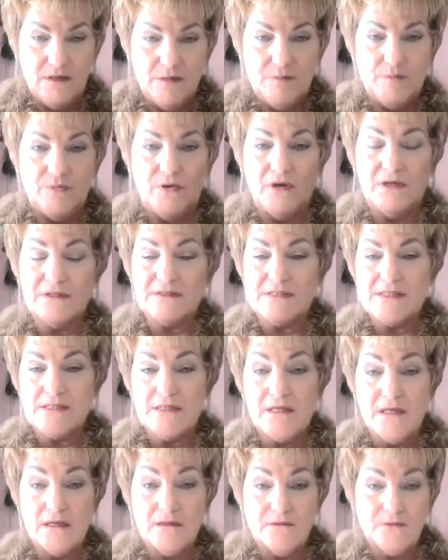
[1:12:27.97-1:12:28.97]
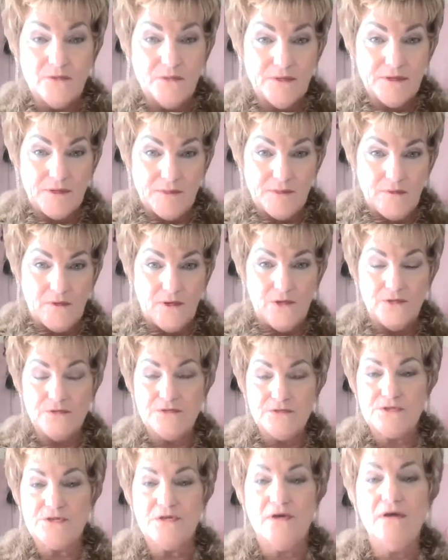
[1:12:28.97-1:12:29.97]
brought together with a
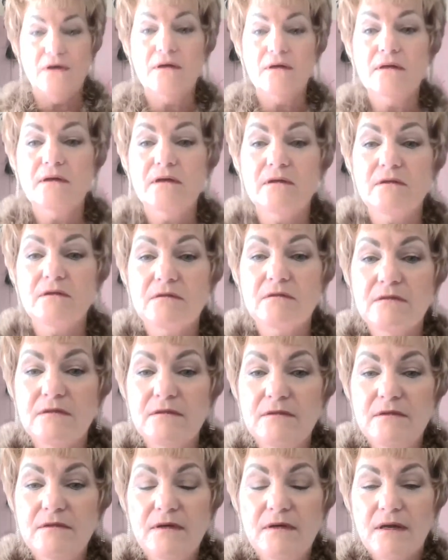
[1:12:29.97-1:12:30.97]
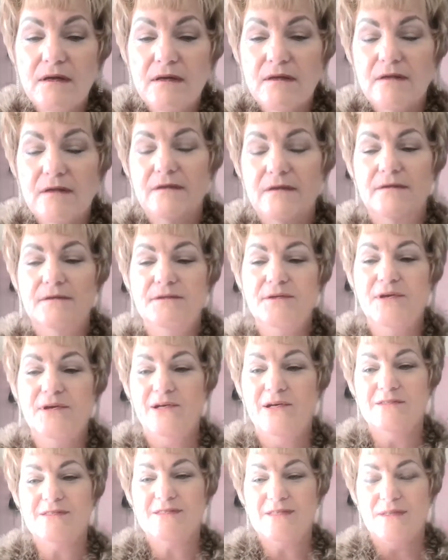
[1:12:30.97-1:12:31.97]
brooch on it.
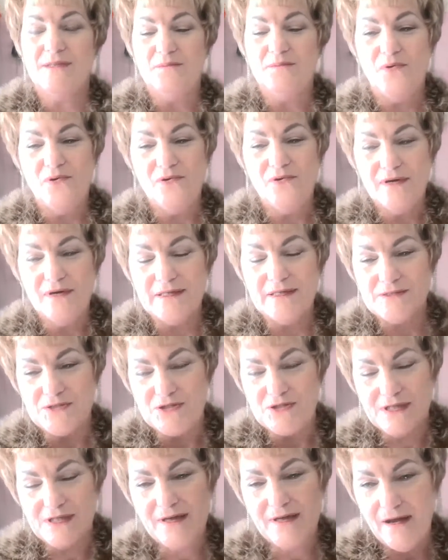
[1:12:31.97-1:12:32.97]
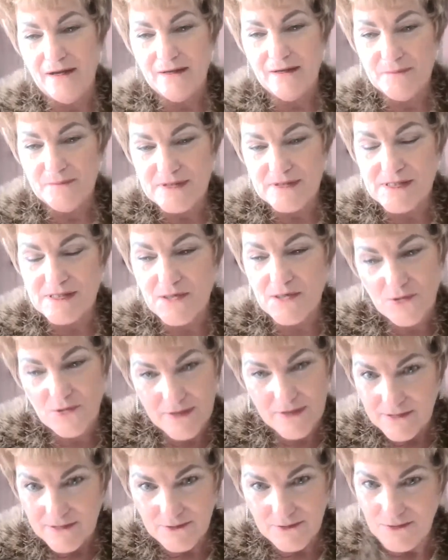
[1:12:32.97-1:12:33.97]
Y'all say, boy, is she not a
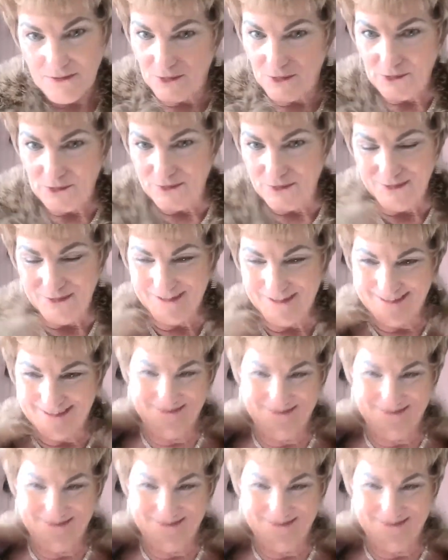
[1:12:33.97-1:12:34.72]
material girl.